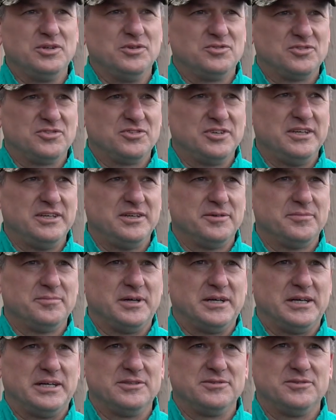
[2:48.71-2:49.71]
you see them,
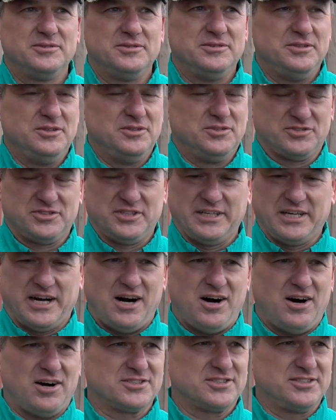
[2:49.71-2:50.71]
you'll see a
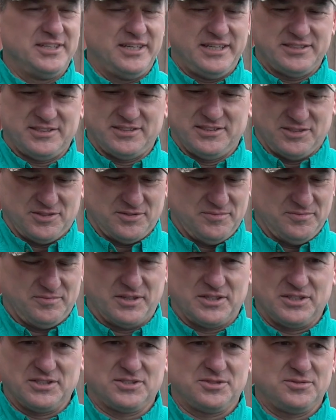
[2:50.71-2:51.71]
hawk's nest is
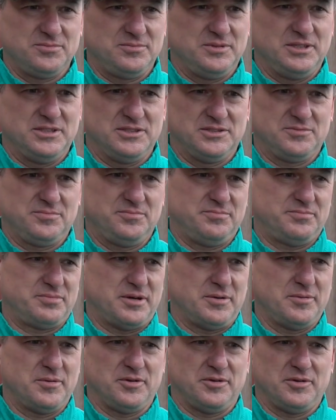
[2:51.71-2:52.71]

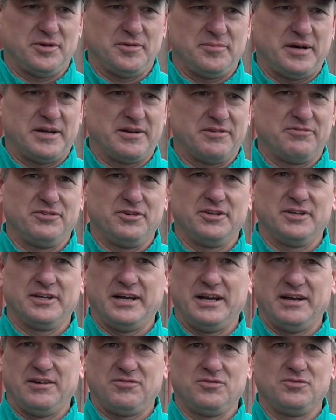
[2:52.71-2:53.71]
probably only about
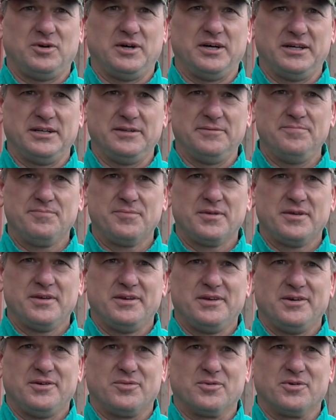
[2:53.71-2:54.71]
1.5 feet wide,
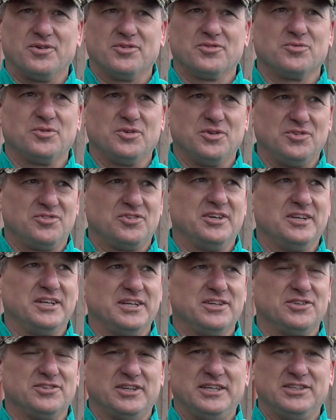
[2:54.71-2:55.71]
whereas when you see an
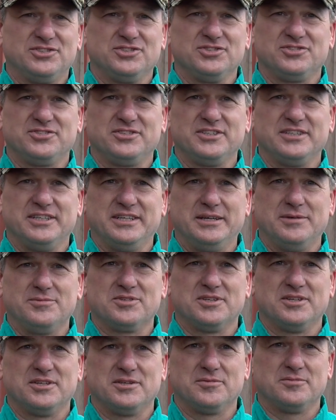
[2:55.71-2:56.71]
eagle nest, you'll see
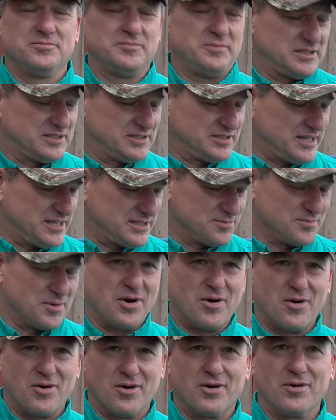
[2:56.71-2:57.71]
limbs in it about the size of
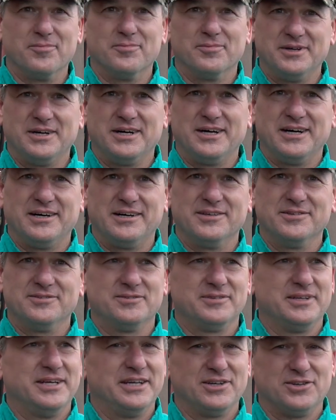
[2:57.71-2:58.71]
my arm.
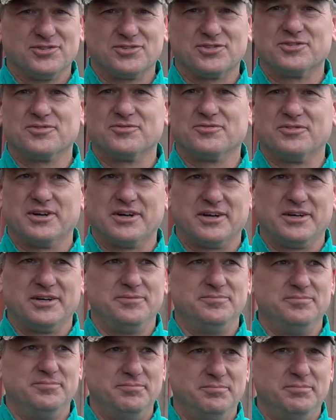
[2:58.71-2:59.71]
Eagles are
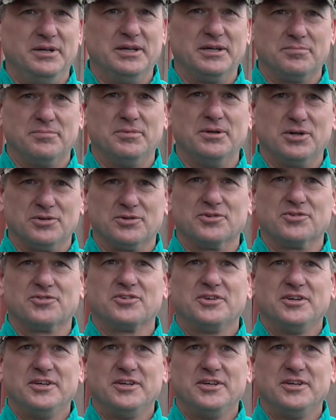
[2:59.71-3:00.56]
very big builders.